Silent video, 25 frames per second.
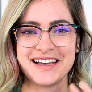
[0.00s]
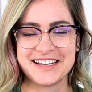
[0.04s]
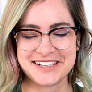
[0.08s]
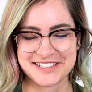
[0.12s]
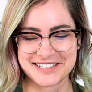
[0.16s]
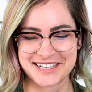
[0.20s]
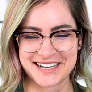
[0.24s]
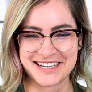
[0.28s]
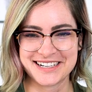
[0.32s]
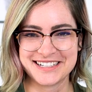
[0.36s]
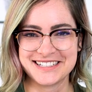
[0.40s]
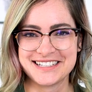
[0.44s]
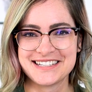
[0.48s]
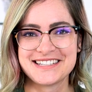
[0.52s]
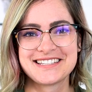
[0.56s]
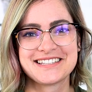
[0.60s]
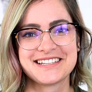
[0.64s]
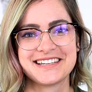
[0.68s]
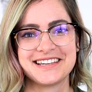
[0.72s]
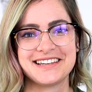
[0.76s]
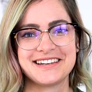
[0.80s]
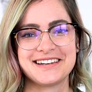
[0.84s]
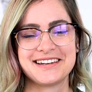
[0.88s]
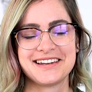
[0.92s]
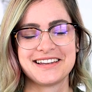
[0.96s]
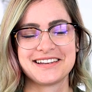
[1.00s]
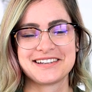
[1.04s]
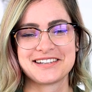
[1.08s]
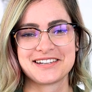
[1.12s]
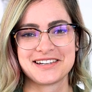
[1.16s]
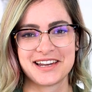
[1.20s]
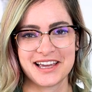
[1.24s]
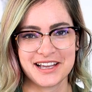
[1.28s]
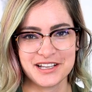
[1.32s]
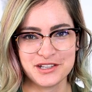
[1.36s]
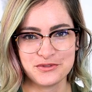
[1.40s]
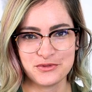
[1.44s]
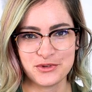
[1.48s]
Hey designers, in
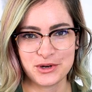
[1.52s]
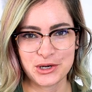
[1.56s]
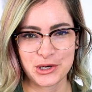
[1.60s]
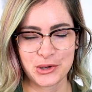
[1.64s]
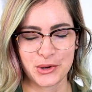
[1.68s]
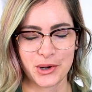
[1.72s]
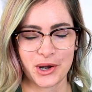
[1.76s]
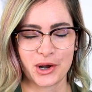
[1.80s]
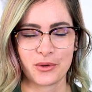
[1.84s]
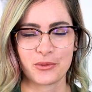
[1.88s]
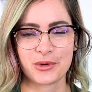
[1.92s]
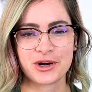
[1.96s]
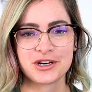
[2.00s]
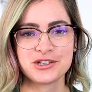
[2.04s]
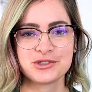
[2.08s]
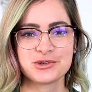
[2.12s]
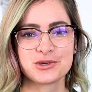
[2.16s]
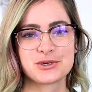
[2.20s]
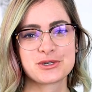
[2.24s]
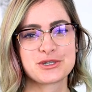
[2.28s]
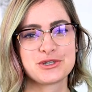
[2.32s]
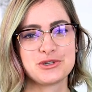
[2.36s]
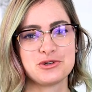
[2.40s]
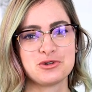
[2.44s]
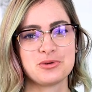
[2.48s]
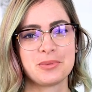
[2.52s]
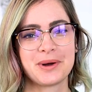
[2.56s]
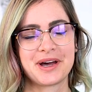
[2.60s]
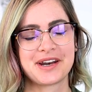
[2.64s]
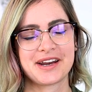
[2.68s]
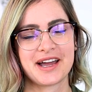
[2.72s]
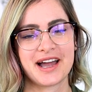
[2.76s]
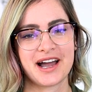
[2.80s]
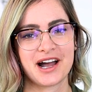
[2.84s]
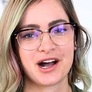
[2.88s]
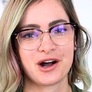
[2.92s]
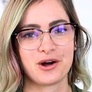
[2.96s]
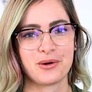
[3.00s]
today's video I want to talk to you
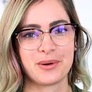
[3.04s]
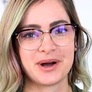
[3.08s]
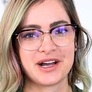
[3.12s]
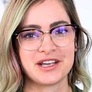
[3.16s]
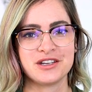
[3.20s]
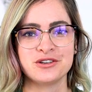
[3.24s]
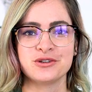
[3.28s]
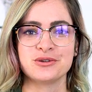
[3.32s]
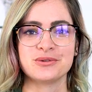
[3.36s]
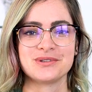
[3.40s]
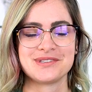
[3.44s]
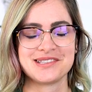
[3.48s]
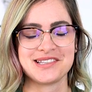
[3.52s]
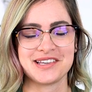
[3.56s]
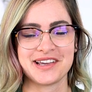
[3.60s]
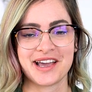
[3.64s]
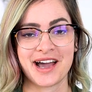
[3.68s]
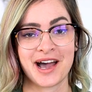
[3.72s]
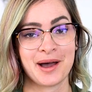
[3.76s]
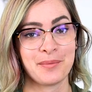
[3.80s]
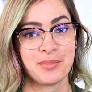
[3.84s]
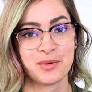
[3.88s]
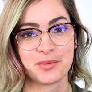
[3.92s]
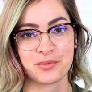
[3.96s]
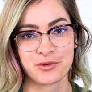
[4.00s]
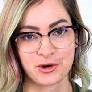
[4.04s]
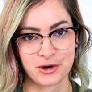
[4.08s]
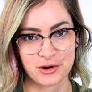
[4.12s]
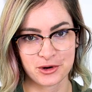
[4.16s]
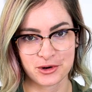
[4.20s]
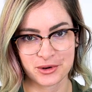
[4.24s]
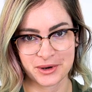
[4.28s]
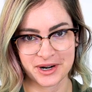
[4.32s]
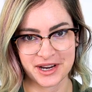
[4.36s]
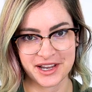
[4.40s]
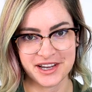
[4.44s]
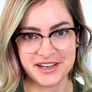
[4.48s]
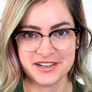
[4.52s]
about how I use the app
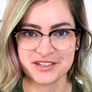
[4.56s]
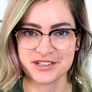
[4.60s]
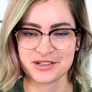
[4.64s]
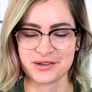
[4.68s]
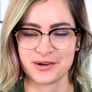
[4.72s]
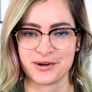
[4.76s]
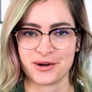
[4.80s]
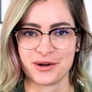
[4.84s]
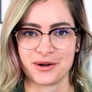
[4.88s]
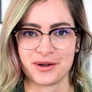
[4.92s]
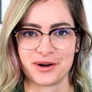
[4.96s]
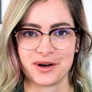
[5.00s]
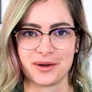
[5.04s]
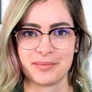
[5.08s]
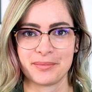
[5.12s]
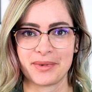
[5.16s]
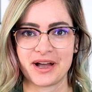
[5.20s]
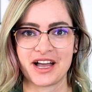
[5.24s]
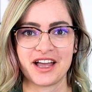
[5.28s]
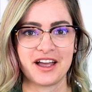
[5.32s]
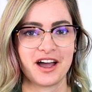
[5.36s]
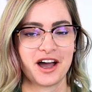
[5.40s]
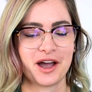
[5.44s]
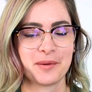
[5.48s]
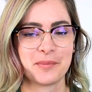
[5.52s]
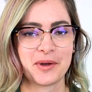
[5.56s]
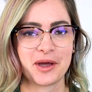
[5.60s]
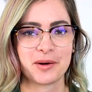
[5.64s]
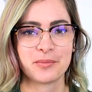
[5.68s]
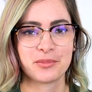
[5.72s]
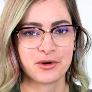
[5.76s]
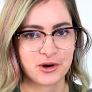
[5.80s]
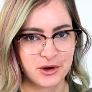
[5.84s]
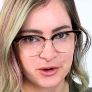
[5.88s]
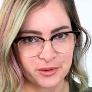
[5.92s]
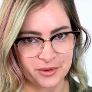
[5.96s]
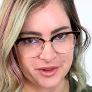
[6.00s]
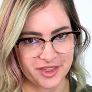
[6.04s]
Procreate on my
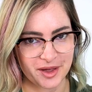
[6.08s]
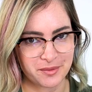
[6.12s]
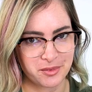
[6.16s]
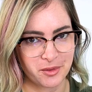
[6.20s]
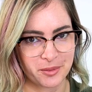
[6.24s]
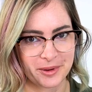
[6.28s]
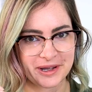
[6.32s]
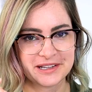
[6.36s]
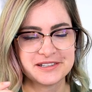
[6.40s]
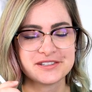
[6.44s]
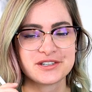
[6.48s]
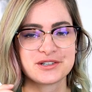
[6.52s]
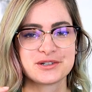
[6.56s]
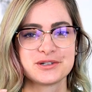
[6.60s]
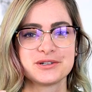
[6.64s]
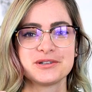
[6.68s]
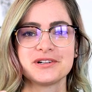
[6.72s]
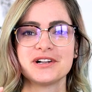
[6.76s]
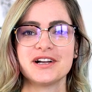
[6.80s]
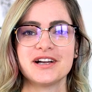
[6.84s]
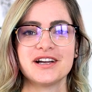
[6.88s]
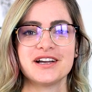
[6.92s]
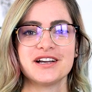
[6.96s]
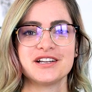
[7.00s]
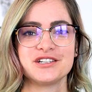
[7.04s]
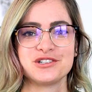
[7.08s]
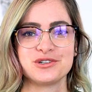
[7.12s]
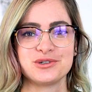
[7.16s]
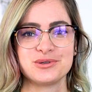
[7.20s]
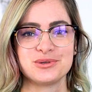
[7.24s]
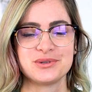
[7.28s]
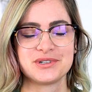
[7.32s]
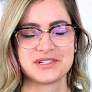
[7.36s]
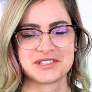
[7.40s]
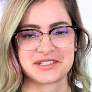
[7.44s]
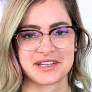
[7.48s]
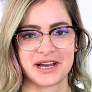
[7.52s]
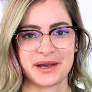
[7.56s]
iPad Pro with Apple Pencil
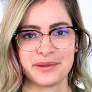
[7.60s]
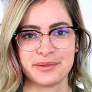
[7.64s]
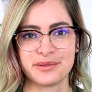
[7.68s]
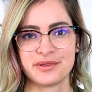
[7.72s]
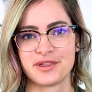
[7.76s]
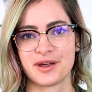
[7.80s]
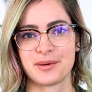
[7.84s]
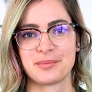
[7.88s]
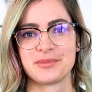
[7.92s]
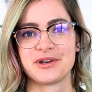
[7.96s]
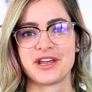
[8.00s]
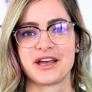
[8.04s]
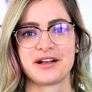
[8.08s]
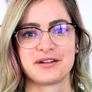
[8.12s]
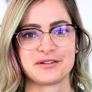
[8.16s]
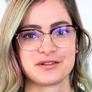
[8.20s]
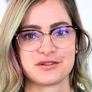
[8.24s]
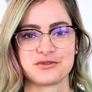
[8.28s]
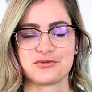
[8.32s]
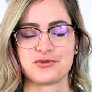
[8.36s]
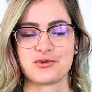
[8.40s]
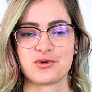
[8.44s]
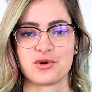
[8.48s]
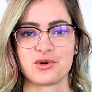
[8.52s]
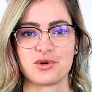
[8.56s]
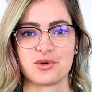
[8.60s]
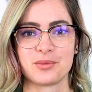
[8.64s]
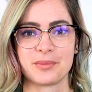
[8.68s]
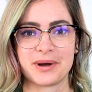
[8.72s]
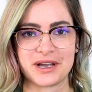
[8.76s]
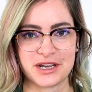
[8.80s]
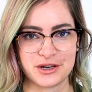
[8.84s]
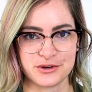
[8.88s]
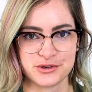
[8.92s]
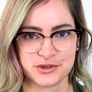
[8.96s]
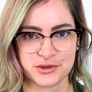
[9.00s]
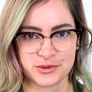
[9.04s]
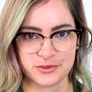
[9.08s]
to design thumbnails for
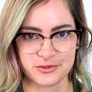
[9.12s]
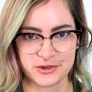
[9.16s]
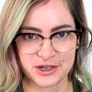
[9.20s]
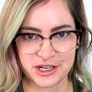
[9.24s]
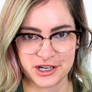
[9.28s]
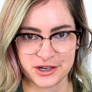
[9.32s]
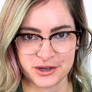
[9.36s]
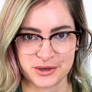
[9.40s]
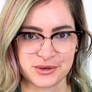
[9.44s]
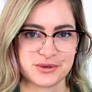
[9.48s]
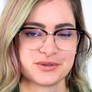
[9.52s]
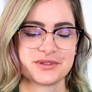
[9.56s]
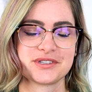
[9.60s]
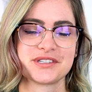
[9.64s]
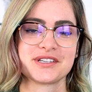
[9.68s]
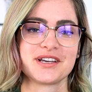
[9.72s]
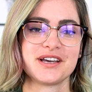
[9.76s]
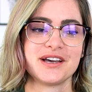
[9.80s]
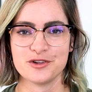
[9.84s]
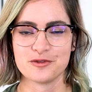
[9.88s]
my YouTube videos.